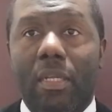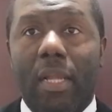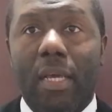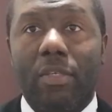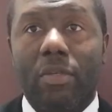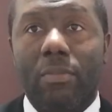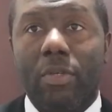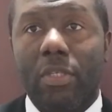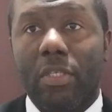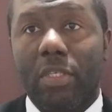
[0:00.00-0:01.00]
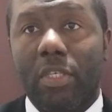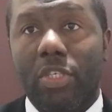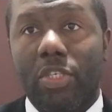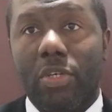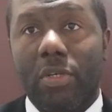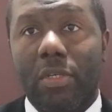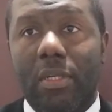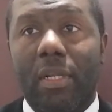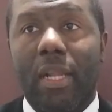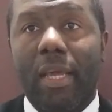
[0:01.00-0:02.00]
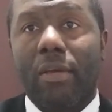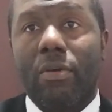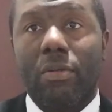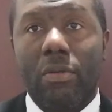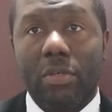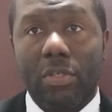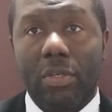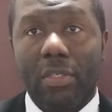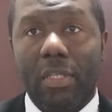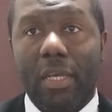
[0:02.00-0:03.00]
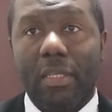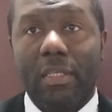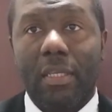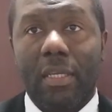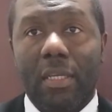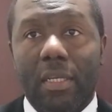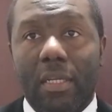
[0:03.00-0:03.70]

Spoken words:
like somebody is injured, like unconsciousness,